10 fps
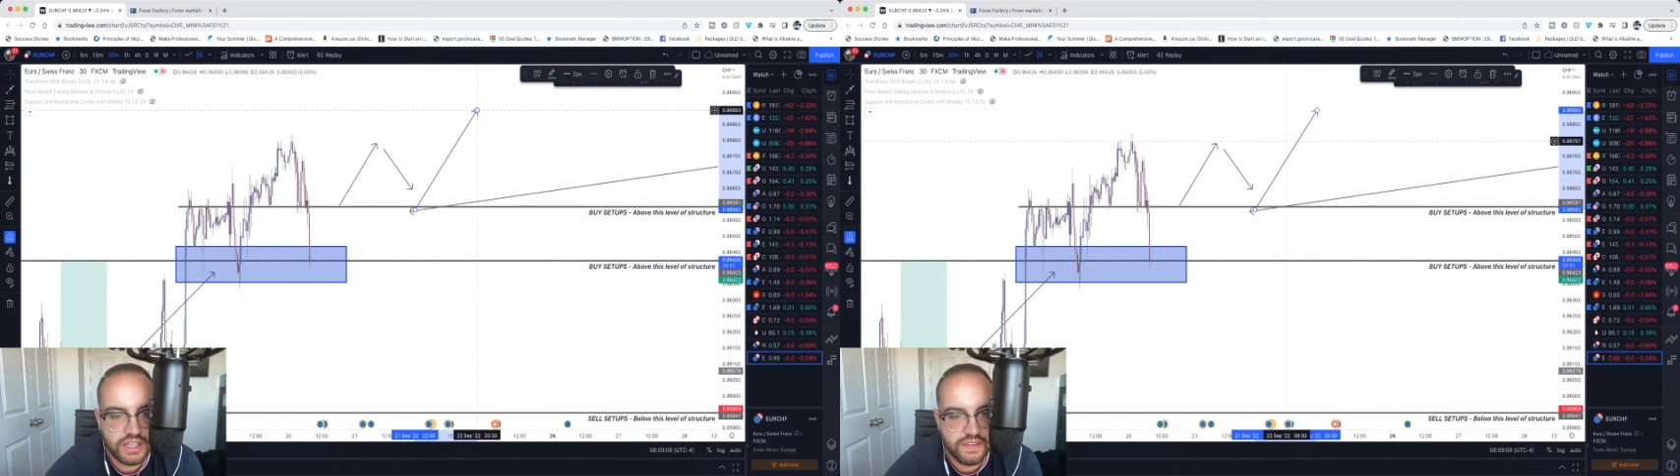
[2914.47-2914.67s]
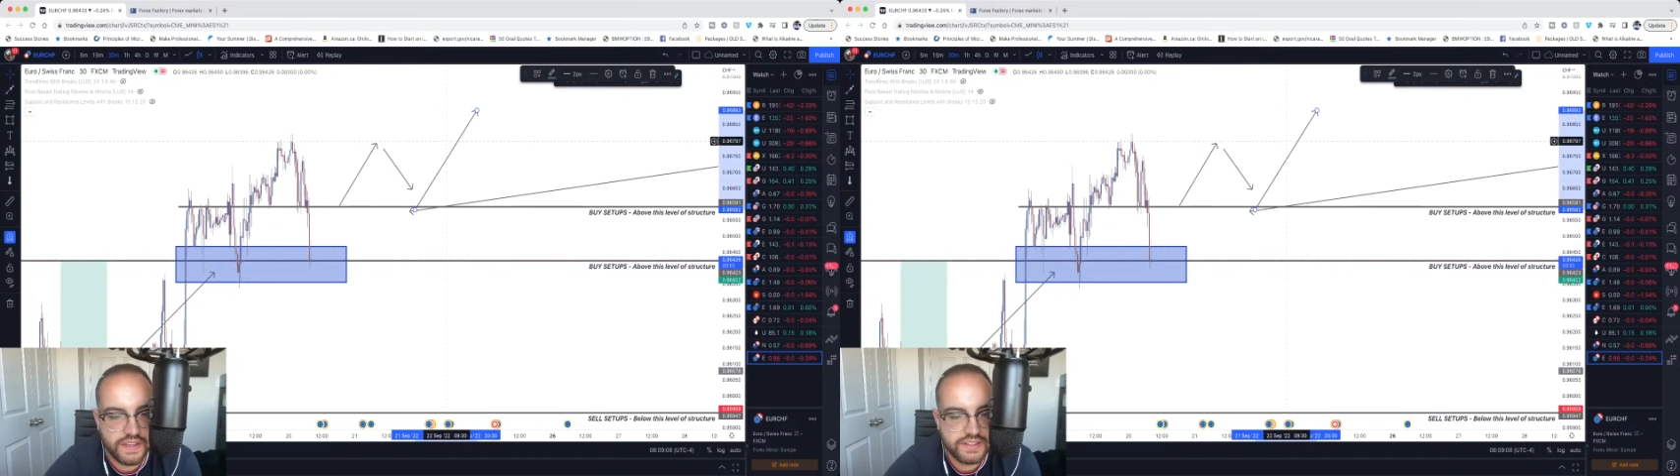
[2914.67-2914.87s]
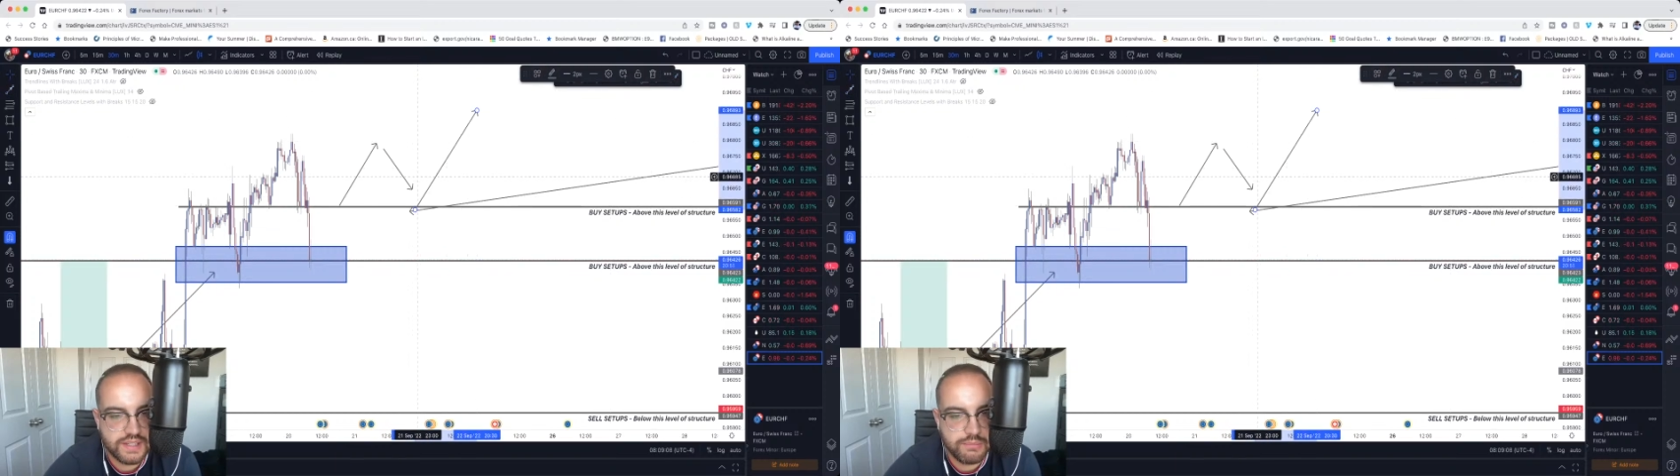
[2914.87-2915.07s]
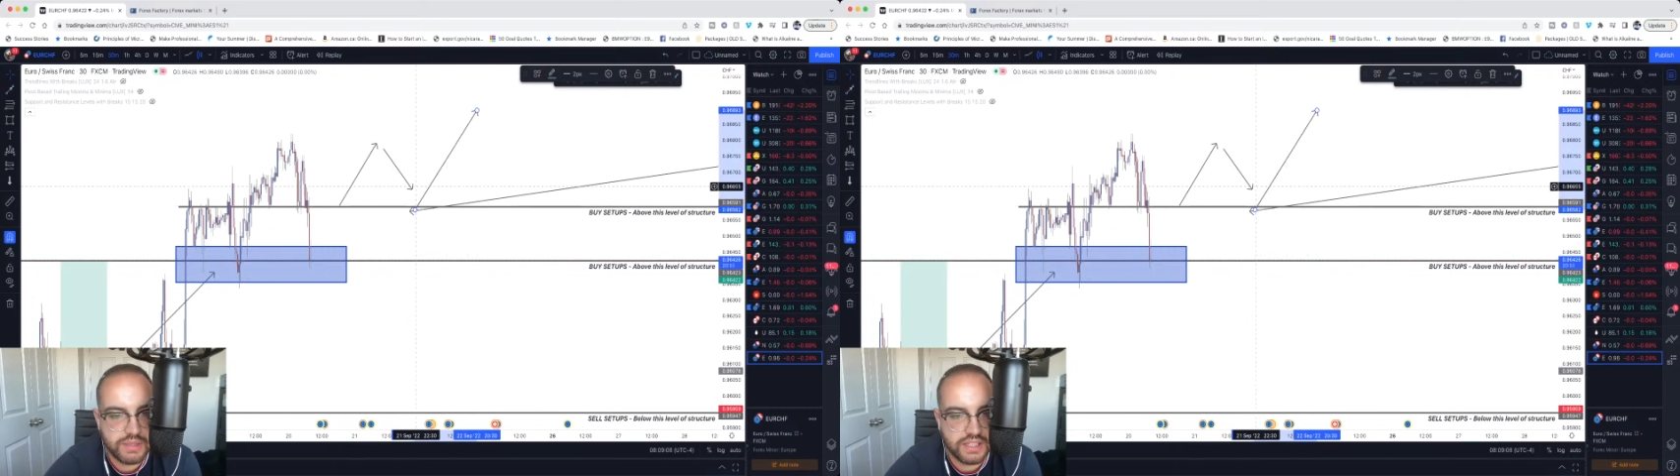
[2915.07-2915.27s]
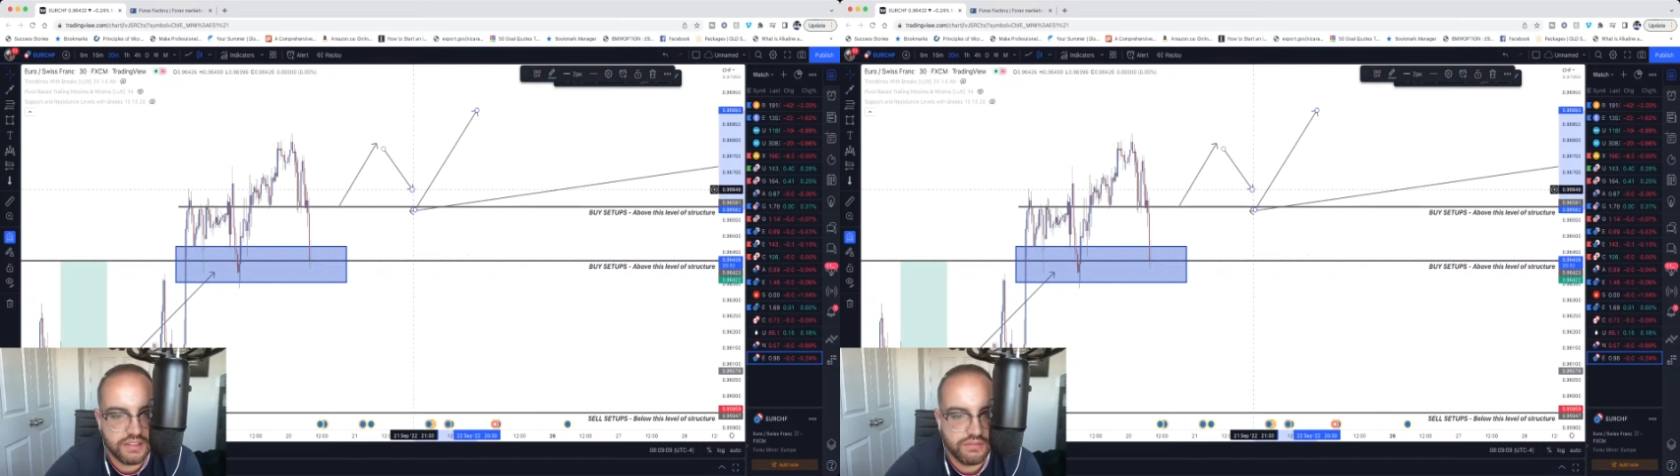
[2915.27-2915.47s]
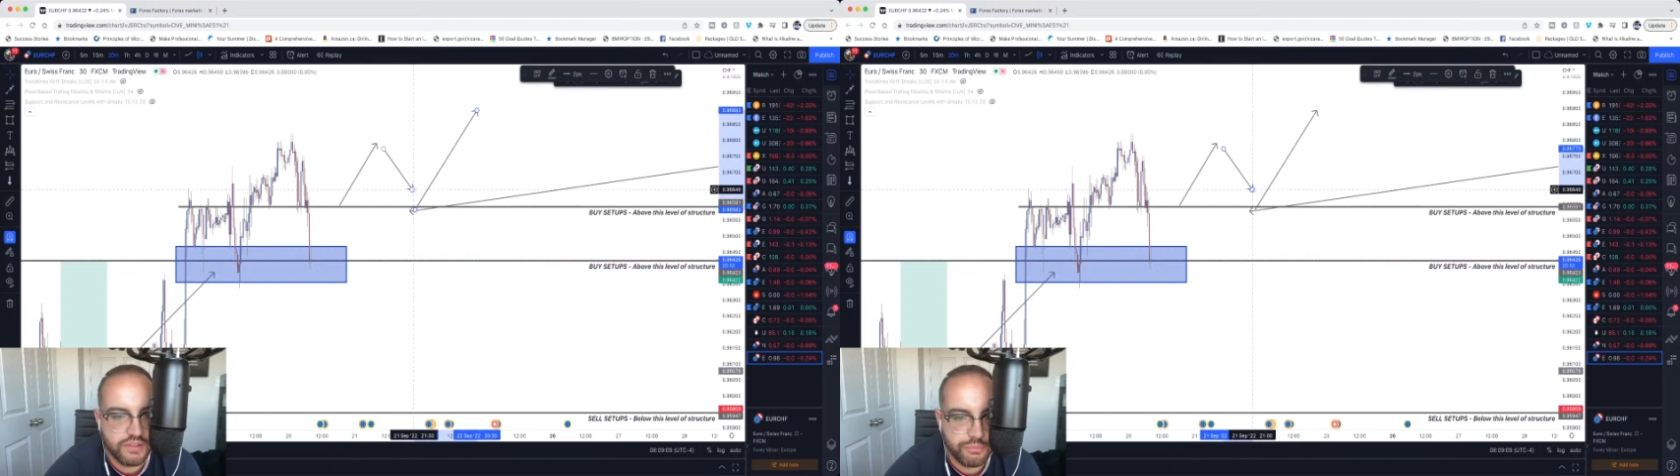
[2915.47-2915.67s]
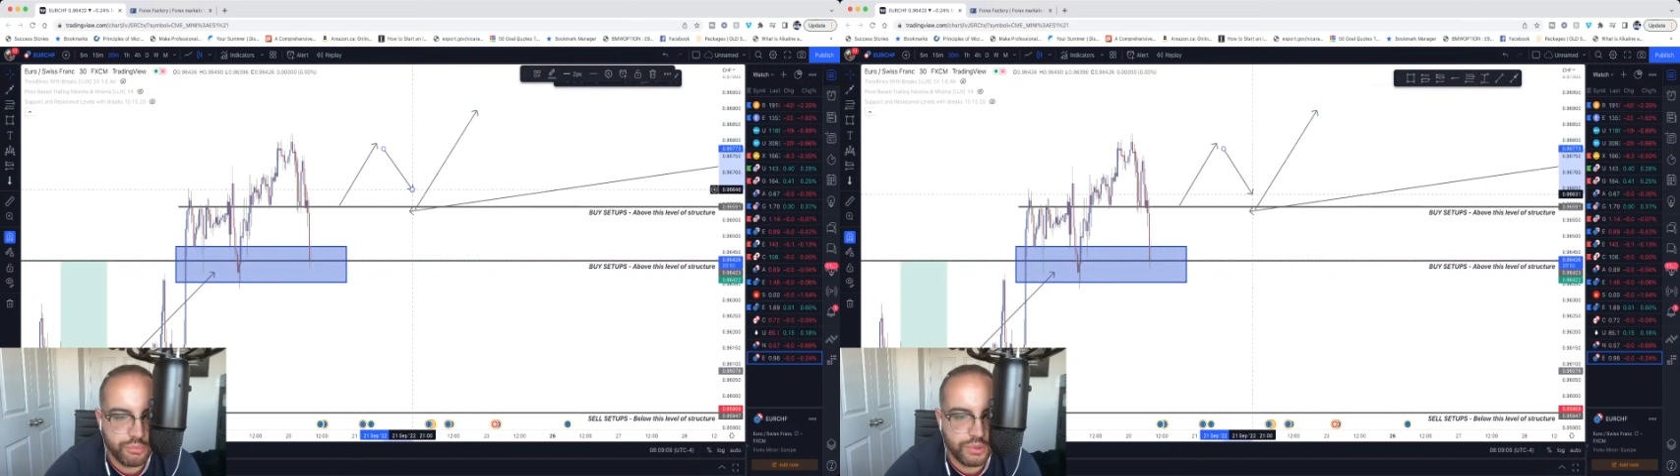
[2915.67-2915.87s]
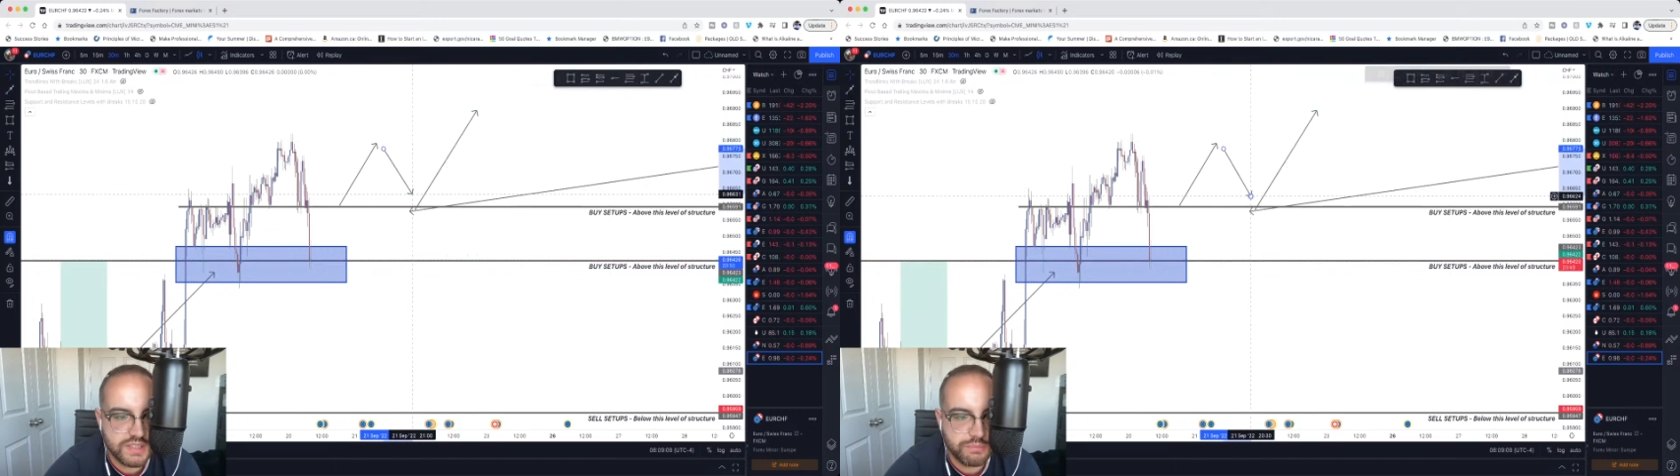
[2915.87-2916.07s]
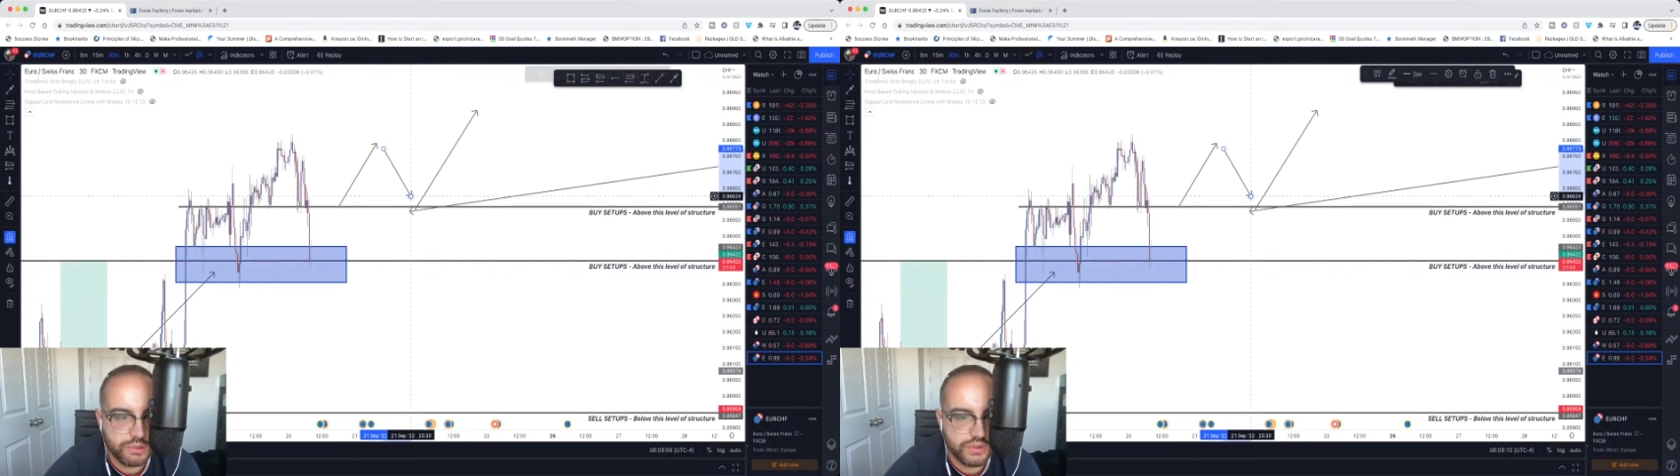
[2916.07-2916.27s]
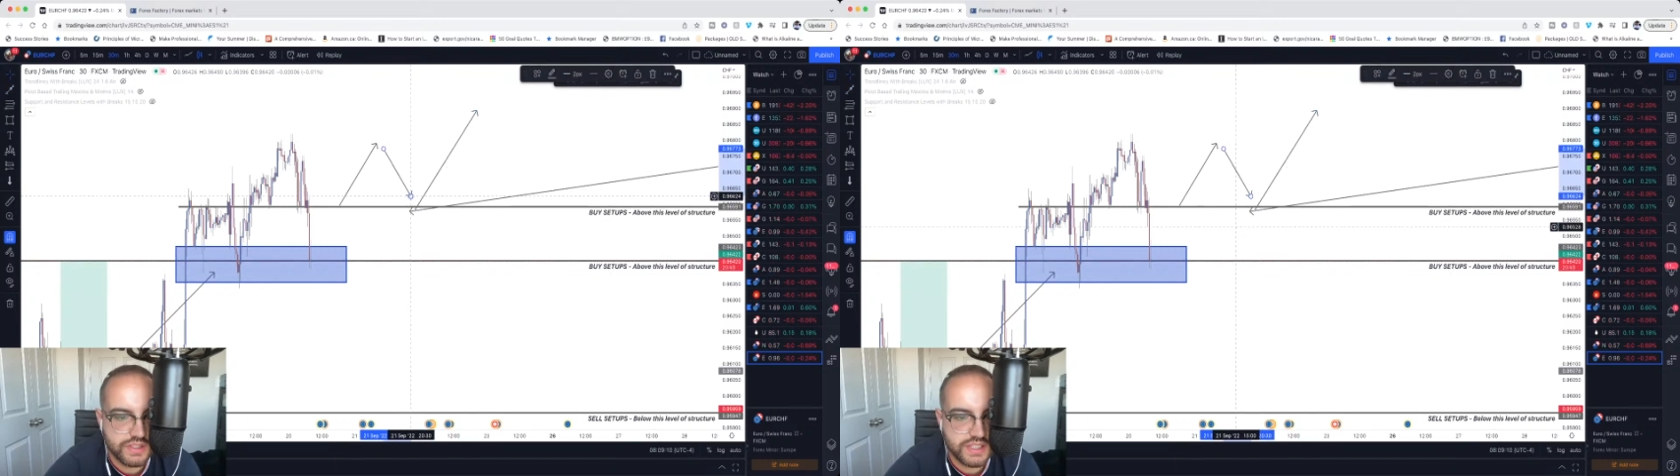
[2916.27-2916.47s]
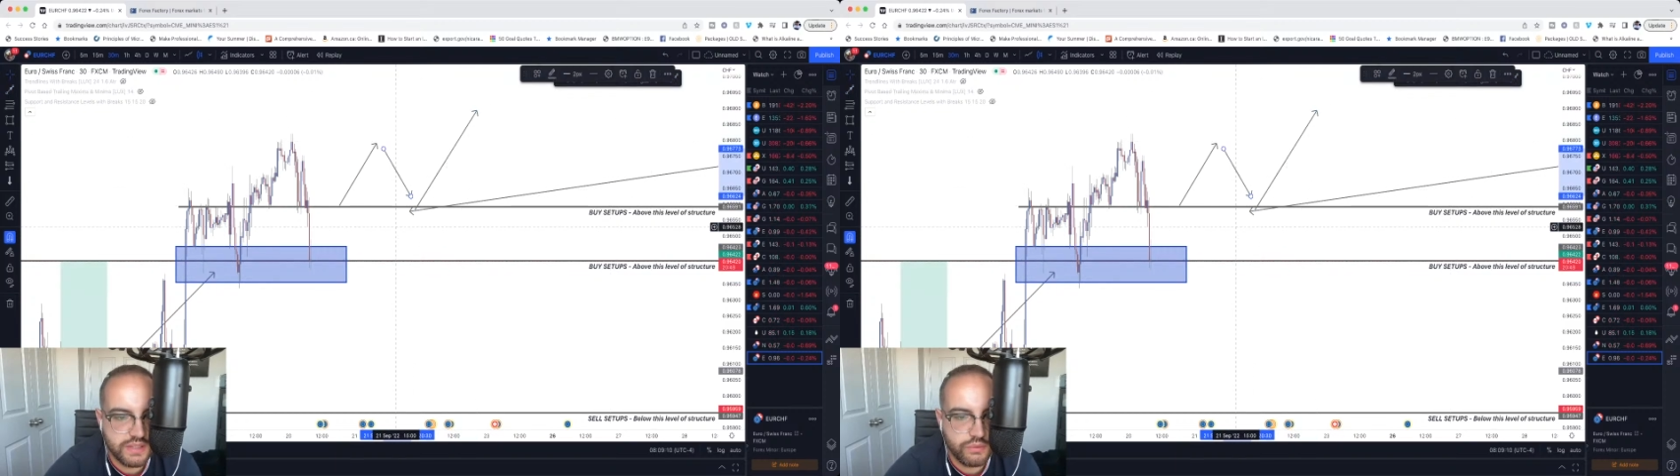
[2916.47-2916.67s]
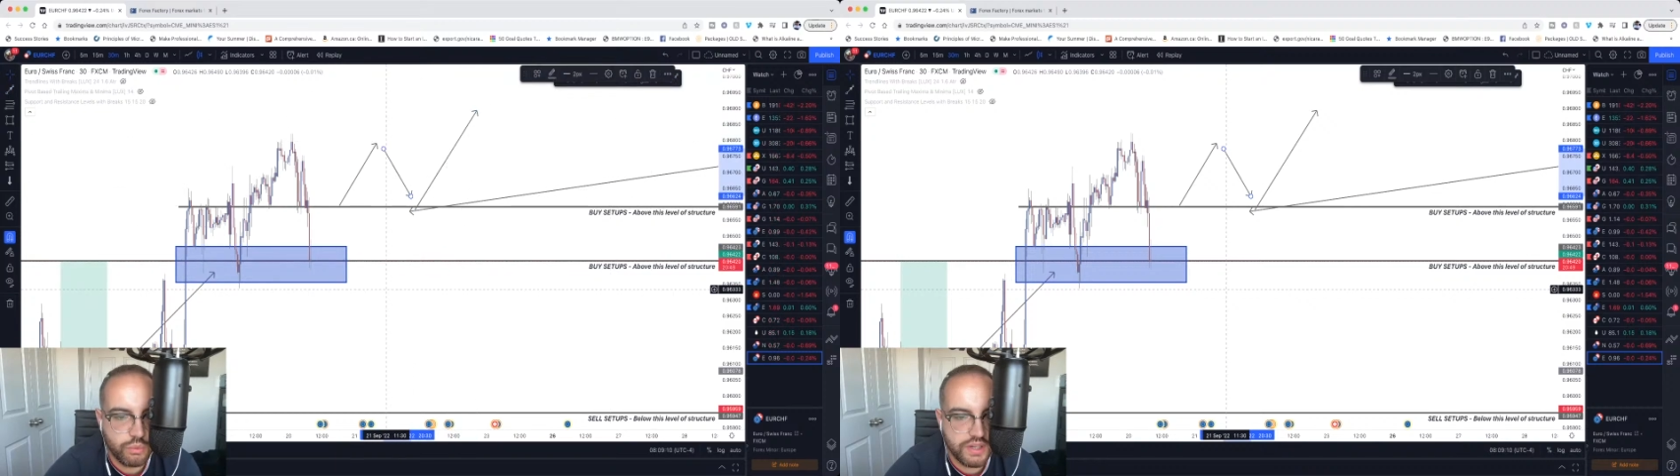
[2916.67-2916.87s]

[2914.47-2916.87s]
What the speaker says: And then same thing, if it breaks below this level,